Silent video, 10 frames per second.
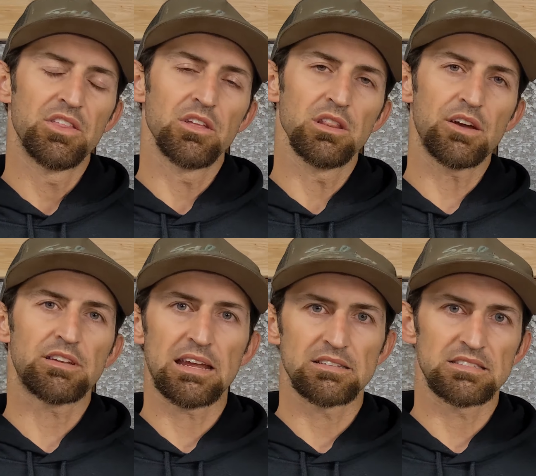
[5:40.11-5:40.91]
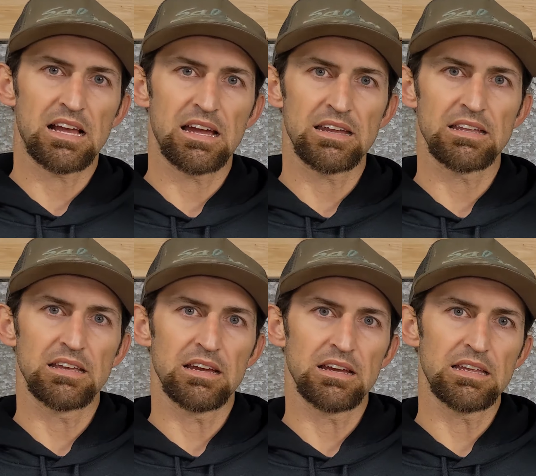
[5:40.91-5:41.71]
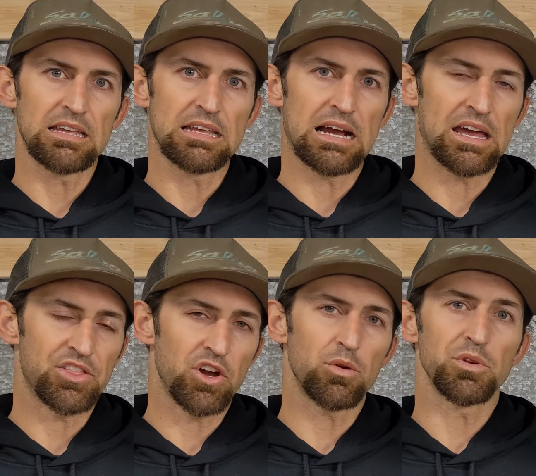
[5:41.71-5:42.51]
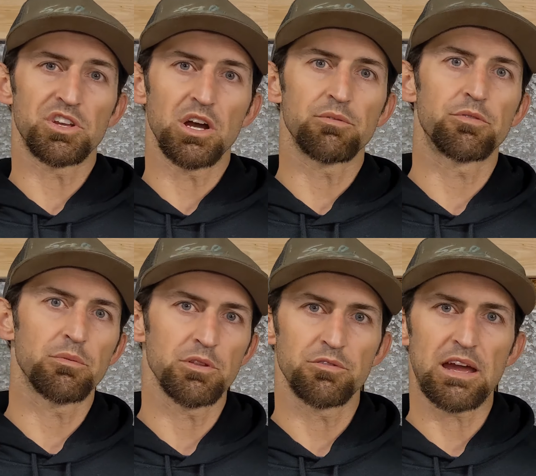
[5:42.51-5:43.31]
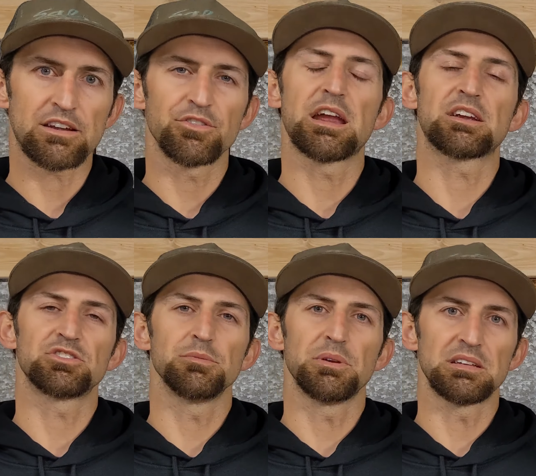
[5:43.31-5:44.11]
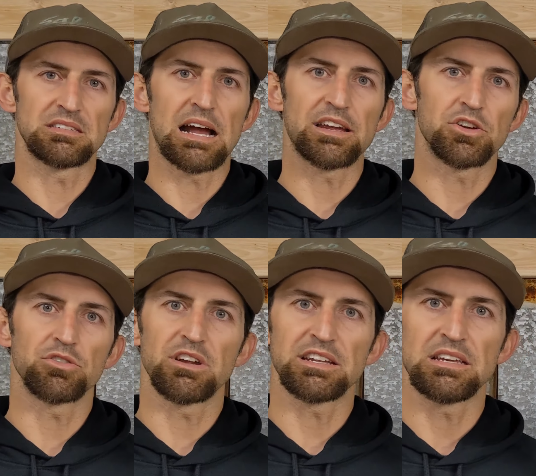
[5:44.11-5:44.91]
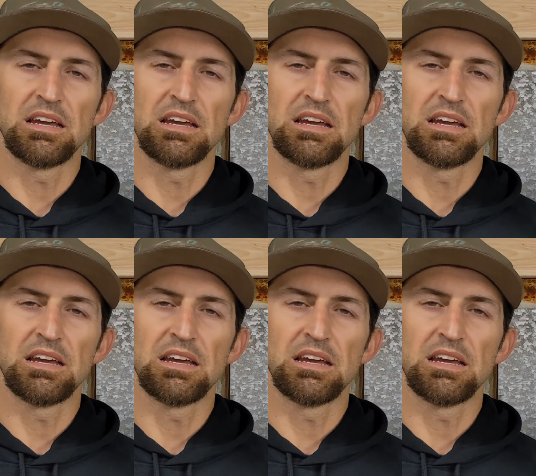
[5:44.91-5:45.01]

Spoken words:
The left hand side I thought would come from the factory actually being tight already,